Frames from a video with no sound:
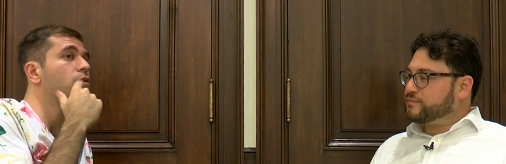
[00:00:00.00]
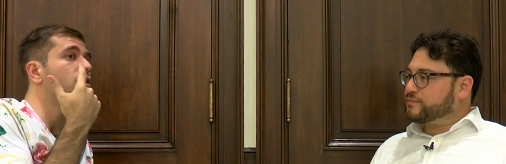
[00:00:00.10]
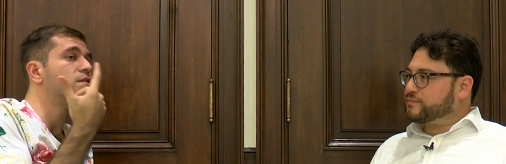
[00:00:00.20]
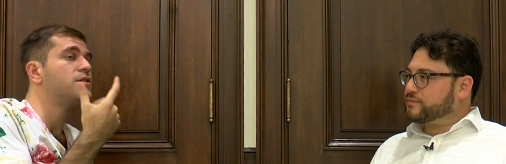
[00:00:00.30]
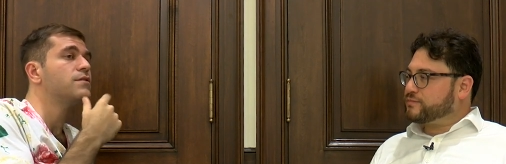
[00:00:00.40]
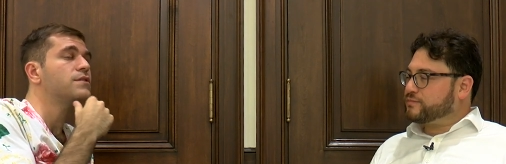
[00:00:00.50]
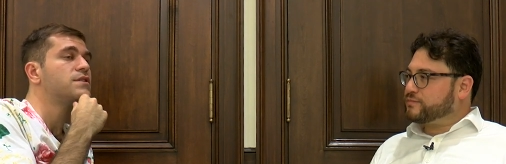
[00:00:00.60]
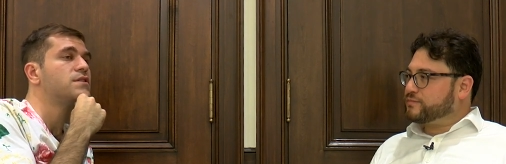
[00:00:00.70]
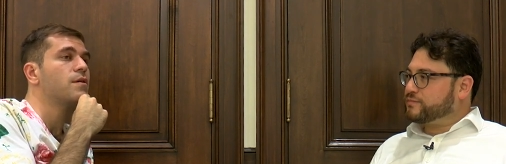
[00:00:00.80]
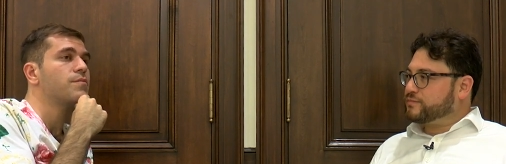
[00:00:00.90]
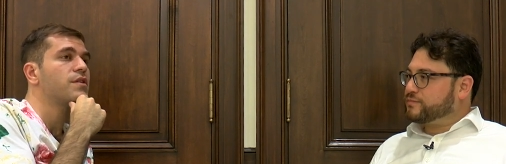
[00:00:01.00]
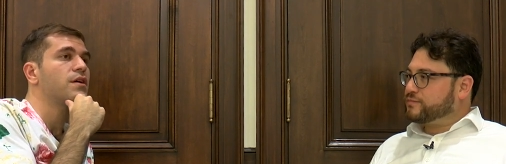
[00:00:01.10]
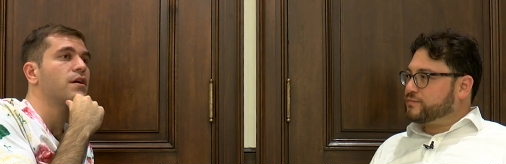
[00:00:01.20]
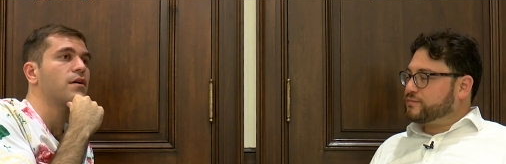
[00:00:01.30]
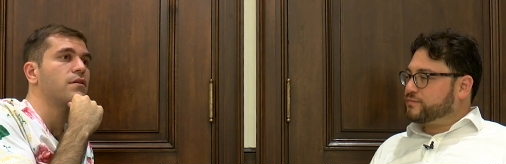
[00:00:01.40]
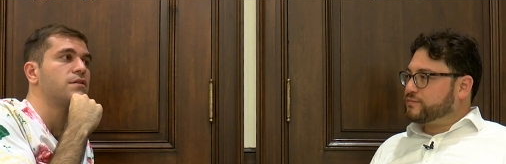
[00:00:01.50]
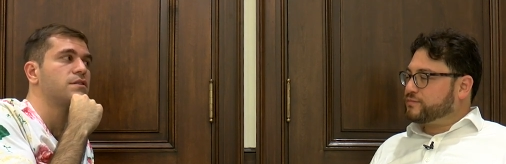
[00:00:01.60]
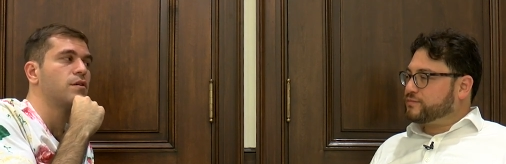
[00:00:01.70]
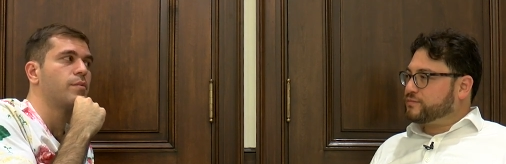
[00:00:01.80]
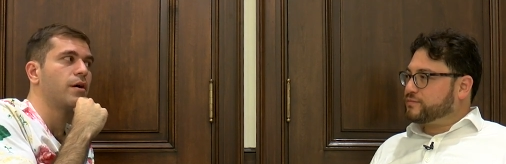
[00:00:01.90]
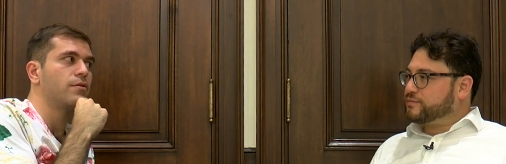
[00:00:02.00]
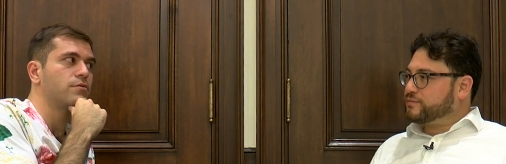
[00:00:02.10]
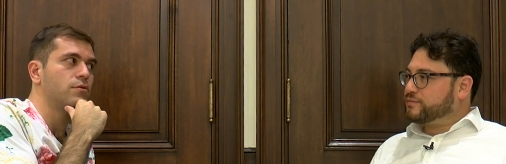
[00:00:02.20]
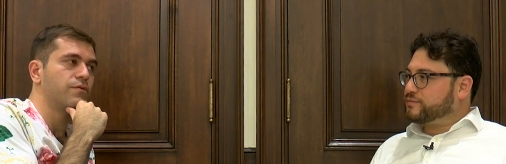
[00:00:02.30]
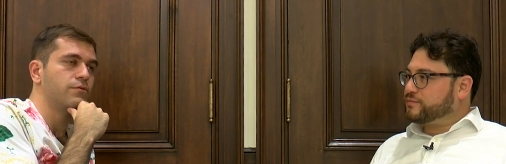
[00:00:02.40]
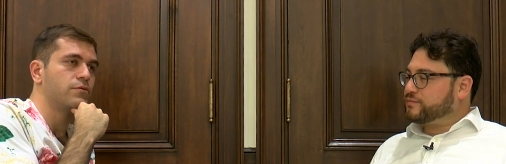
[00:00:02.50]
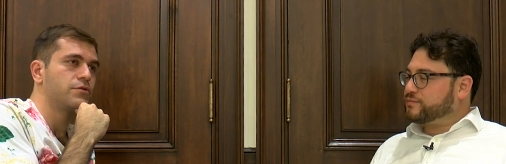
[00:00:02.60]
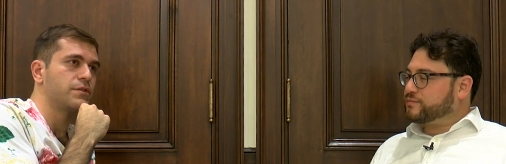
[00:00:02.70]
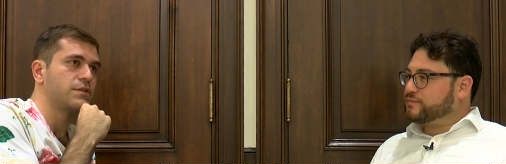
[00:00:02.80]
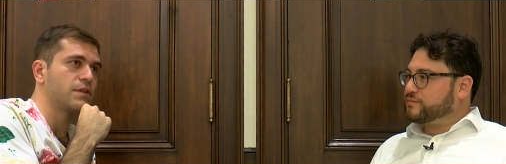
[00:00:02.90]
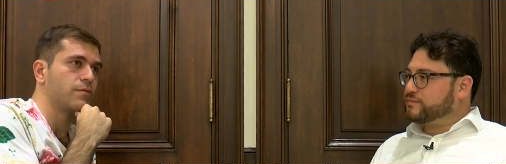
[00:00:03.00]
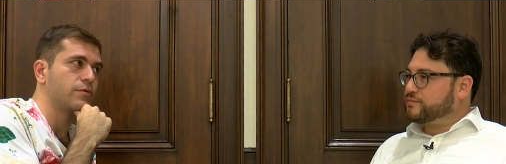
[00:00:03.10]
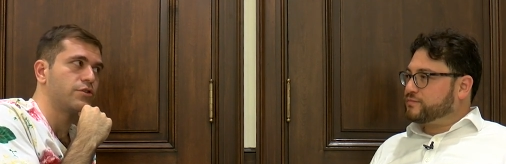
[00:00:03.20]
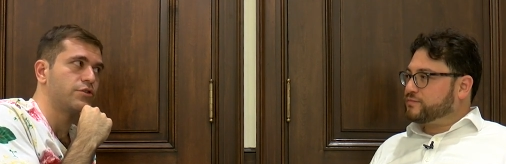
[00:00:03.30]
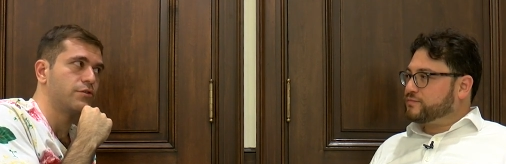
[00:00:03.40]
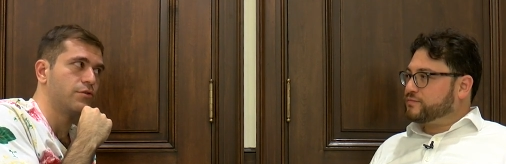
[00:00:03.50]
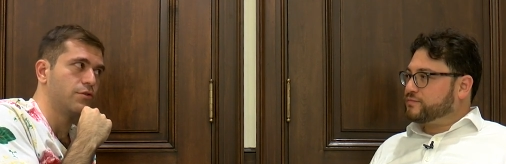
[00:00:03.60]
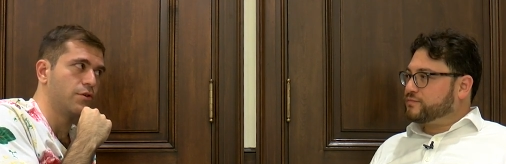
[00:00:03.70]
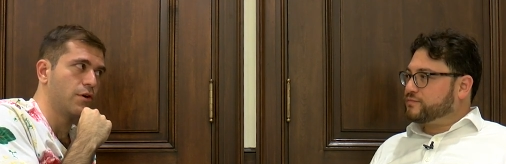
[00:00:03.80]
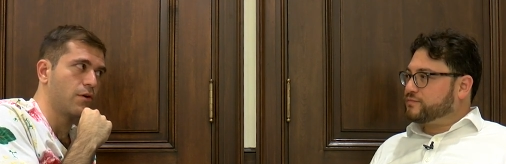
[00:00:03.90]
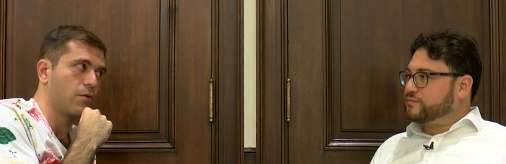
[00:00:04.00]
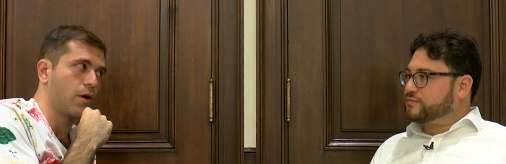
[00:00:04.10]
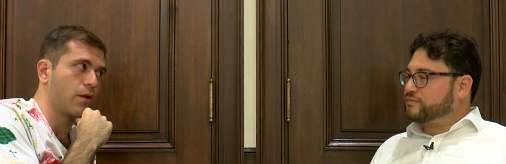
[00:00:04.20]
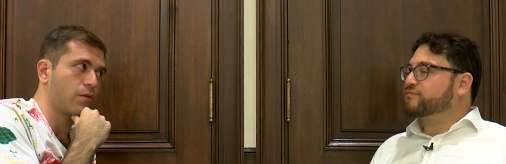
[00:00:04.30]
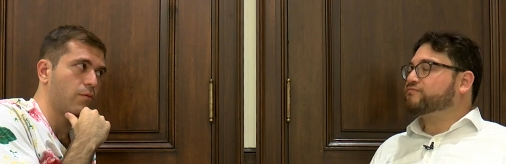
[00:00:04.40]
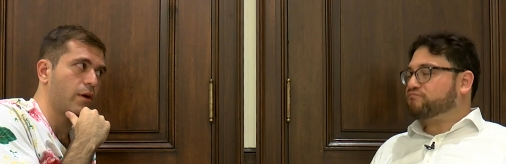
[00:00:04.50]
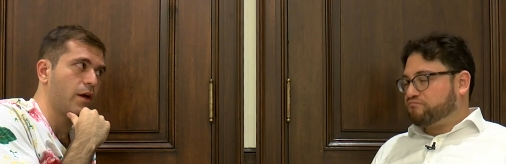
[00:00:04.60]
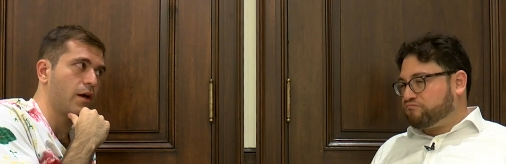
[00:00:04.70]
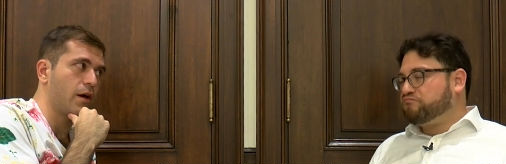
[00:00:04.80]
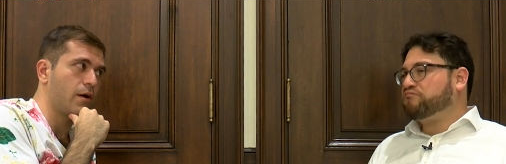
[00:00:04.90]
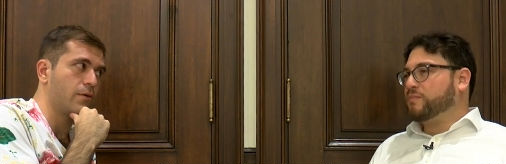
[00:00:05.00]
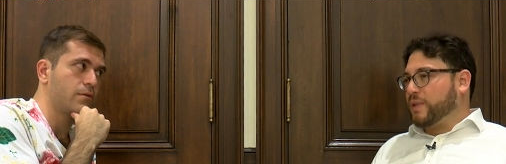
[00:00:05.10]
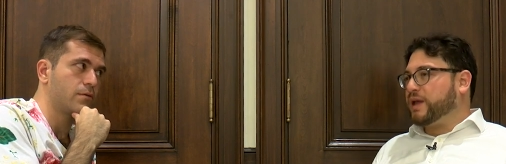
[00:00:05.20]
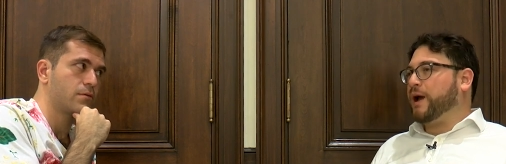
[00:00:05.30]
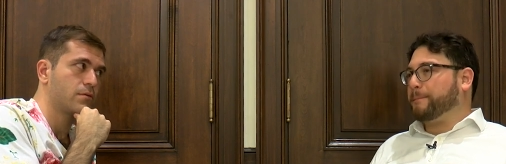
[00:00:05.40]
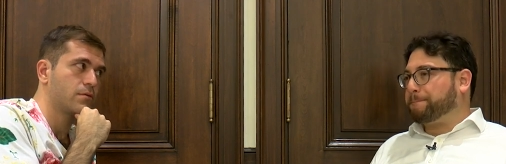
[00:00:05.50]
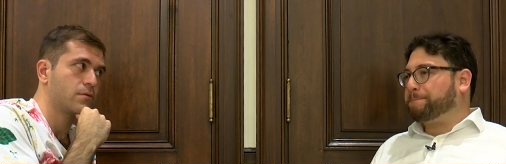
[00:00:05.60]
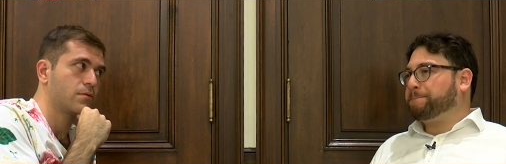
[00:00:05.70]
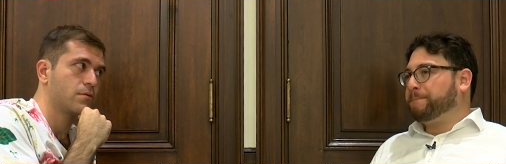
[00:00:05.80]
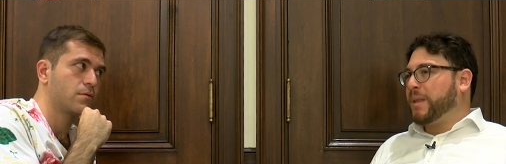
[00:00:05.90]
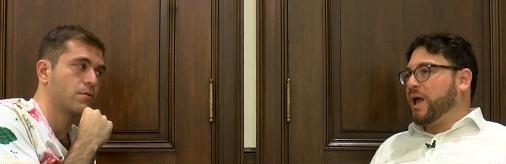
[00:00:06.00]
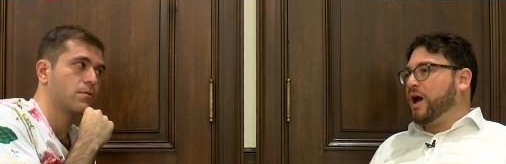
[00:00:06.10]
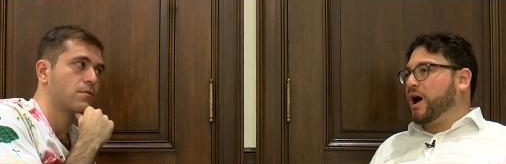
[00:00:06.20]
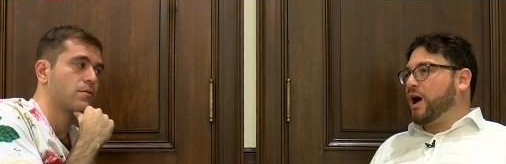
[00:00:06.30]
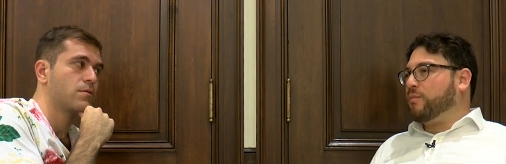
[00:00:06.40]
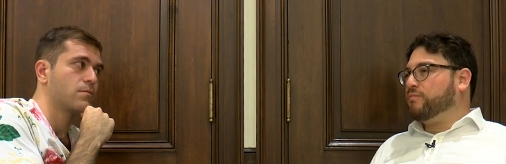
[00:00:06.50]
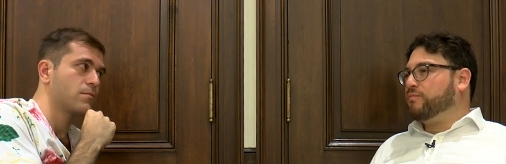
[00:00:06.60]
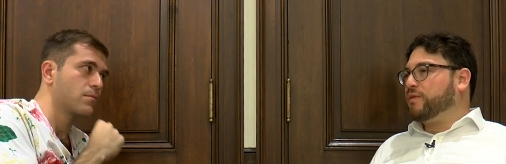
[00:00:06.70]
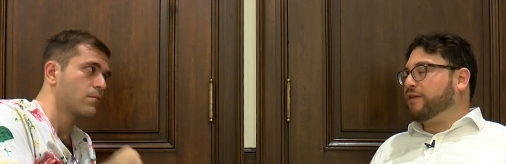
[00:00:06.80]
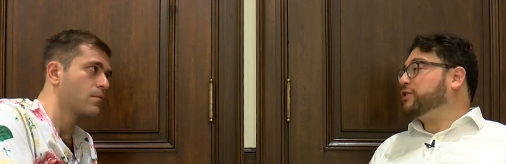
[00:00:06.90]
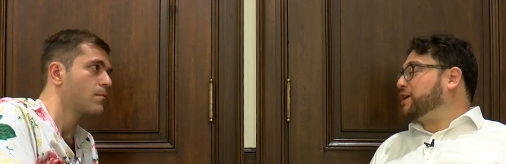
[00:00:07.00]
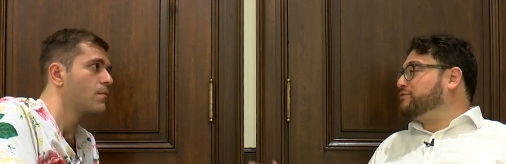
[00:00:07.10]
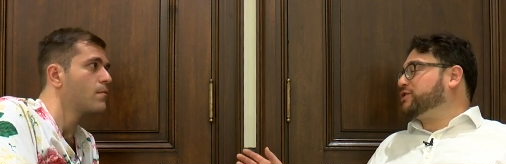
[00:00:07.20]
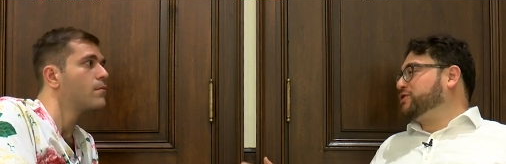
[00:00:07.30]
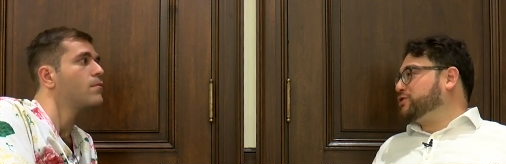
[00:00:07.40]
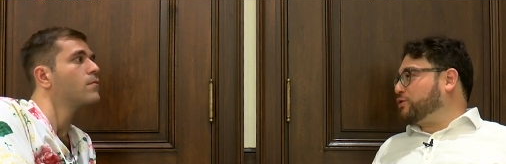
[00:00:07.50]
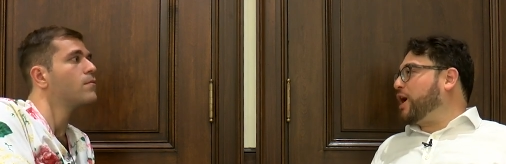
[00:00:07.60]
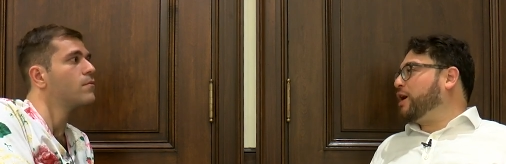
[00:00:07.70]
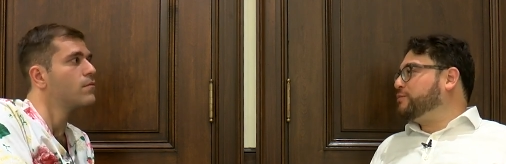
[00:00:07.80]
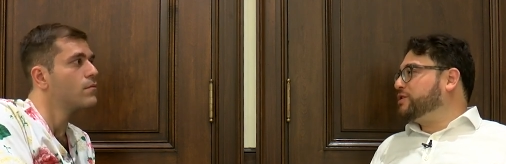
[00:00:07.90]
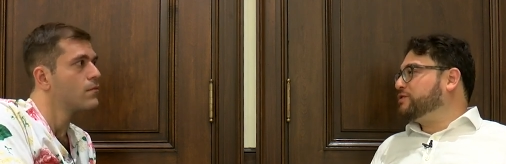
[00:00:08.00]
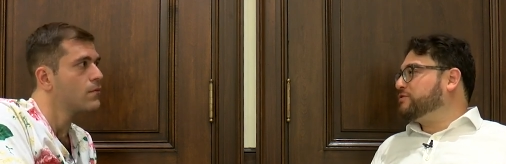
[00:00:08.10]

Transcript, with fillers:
Speaker 1: is there something else about Nova Nutrients that we should know on the way out?
Speaker 2: Yeah. Um, everything I've just described